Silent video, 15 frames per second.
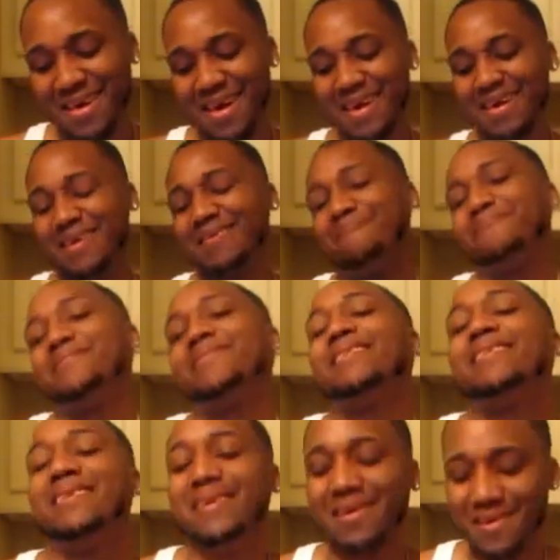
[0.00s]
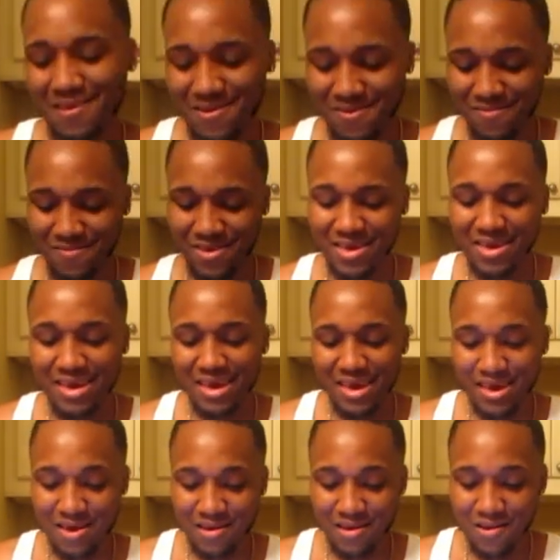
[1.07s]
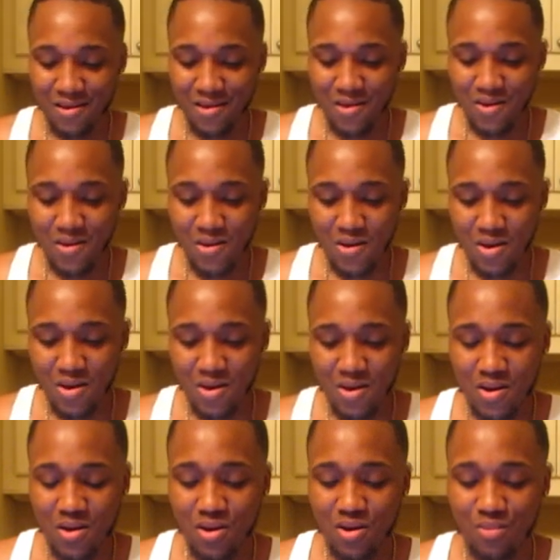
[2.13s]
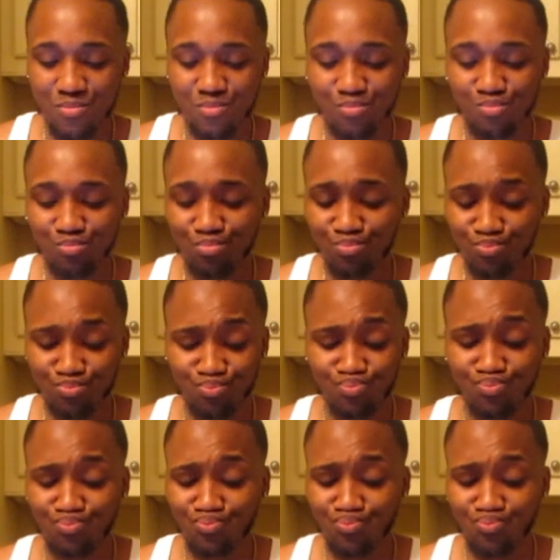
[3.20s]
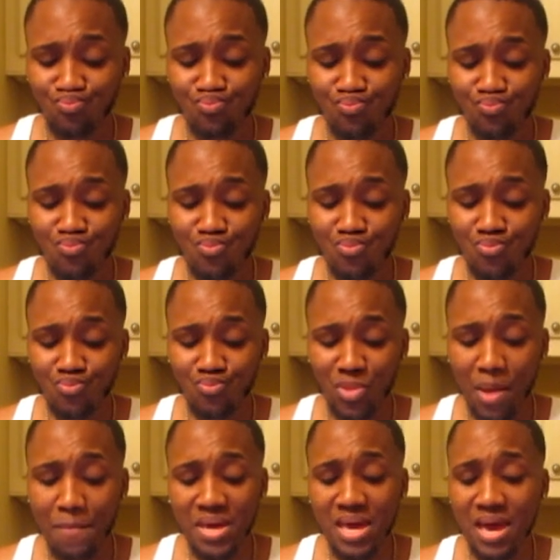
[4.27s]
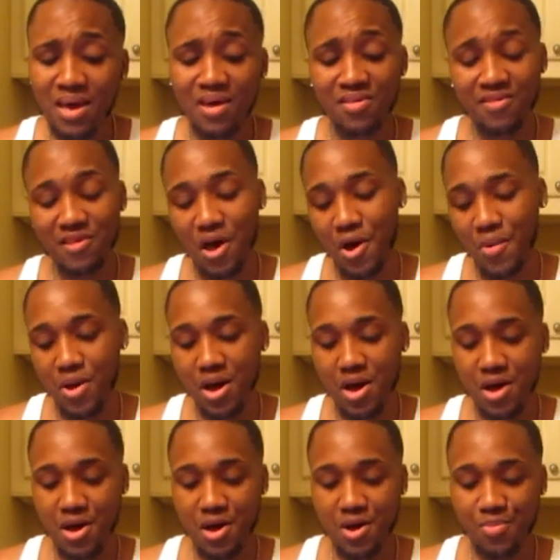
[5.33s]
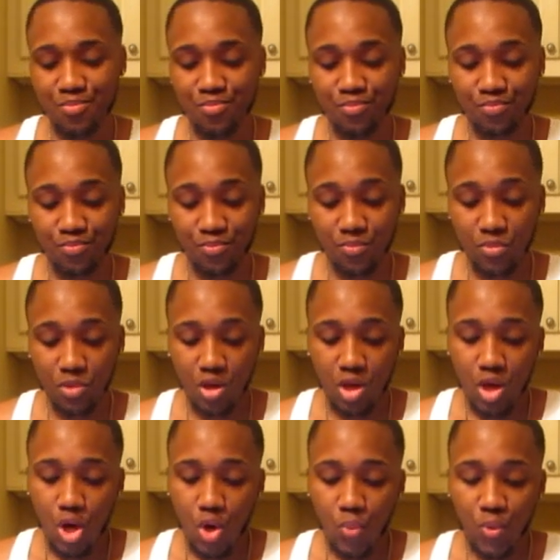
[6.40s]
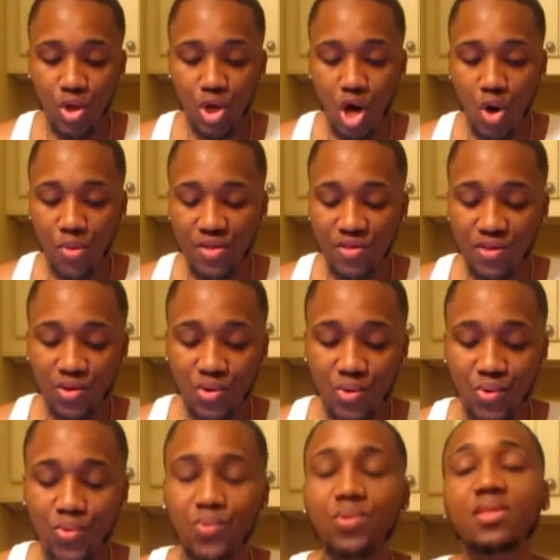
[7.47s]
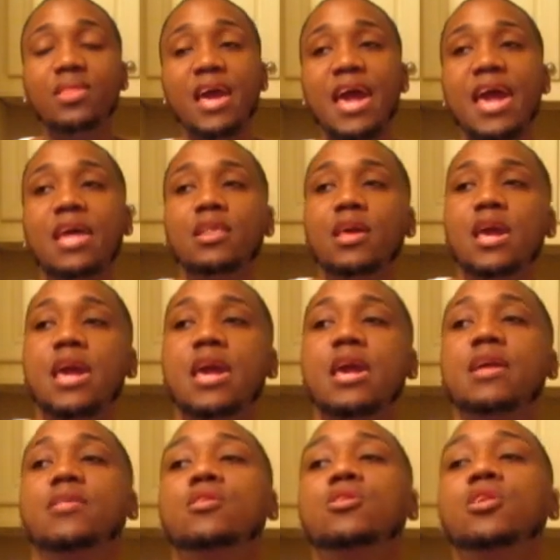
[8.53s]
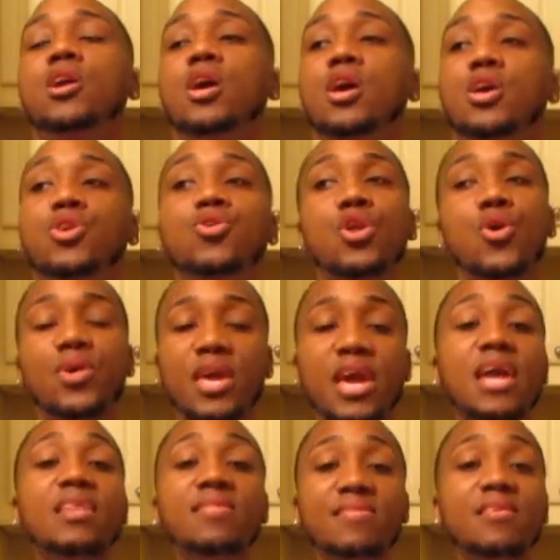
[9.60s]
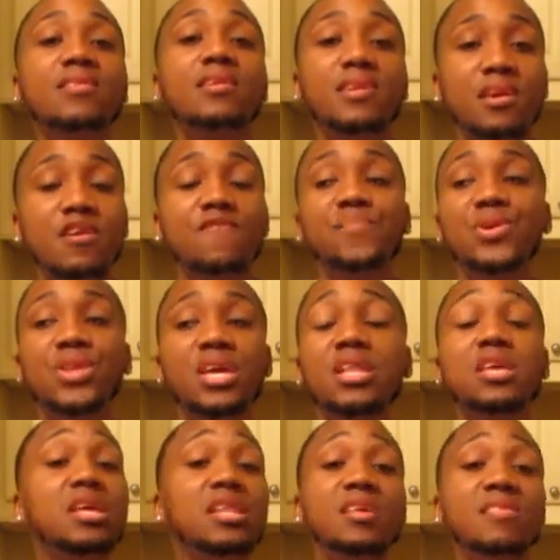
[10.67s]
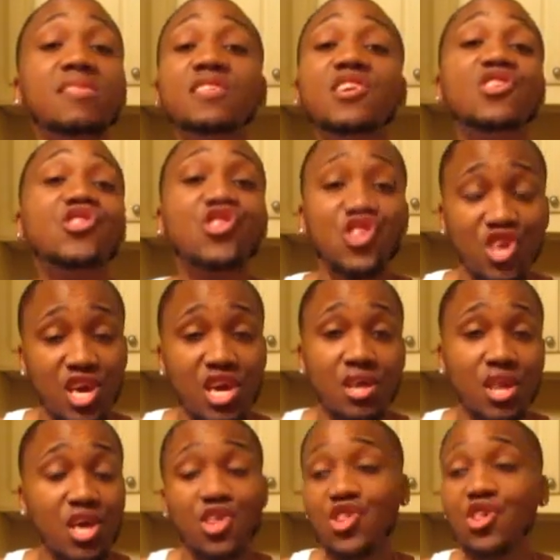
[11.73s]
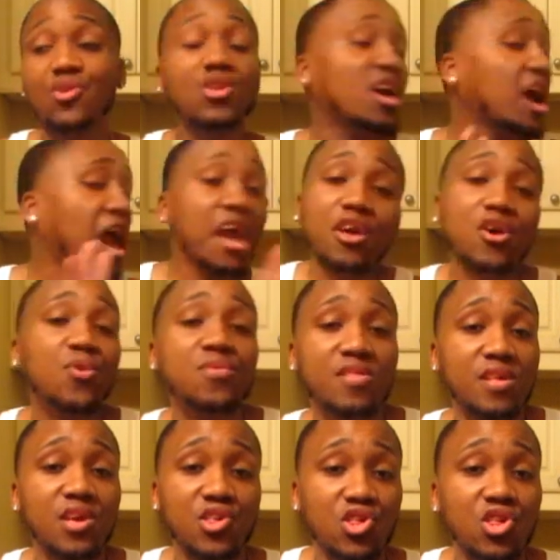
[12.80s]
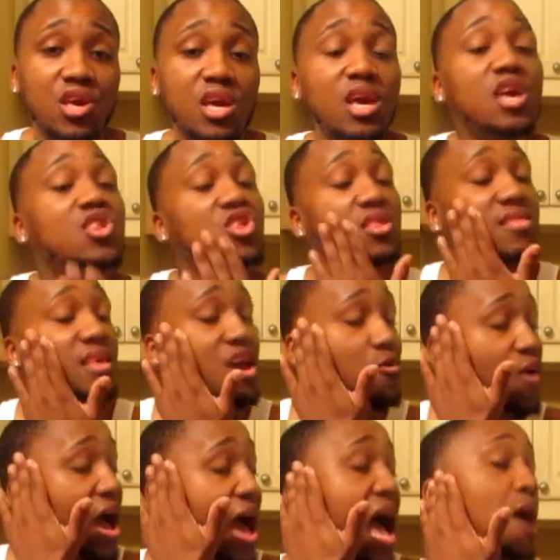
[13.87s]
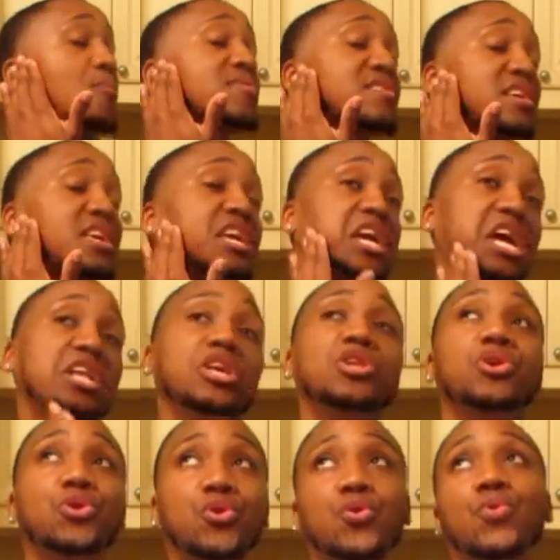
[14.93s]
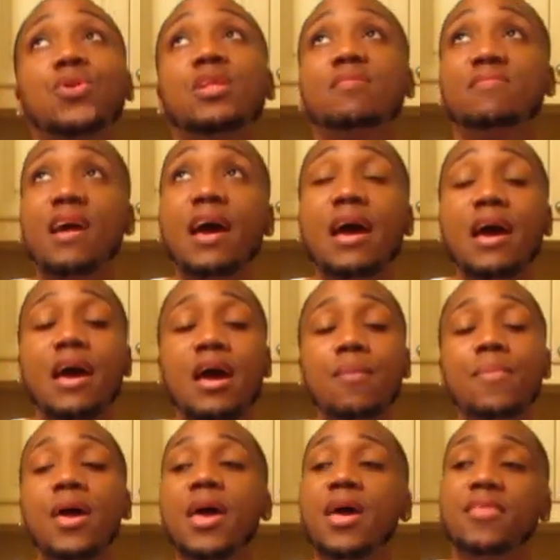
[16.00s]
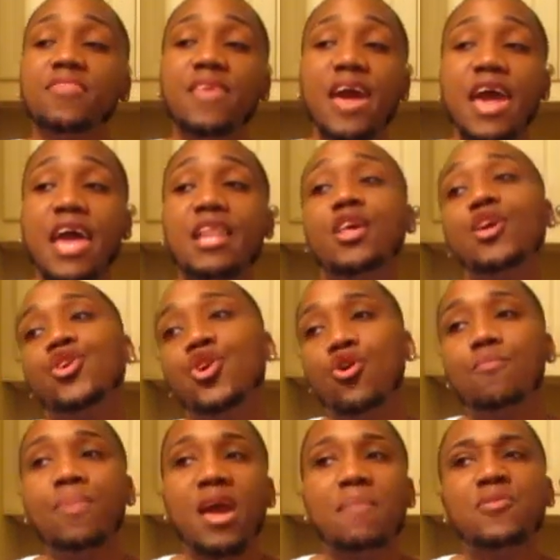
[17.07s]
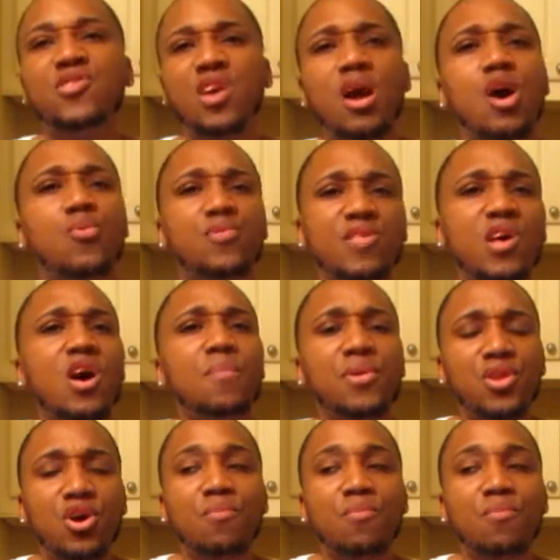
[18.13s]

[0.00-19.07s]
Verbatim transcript: saying. But uh but yeah. Um but yeah, so um we go into that and you know, Kandi sent the gift, but Nene didn't send shit, and she ain't gonna send shit. And she said, Well, I was in Canada during the time that your baby shower was coming